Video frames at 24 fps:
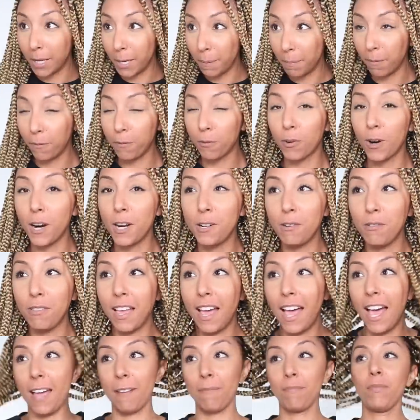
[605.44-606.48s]
But before I do
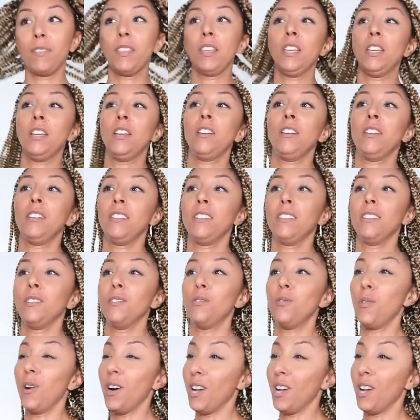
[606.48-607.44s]
that, I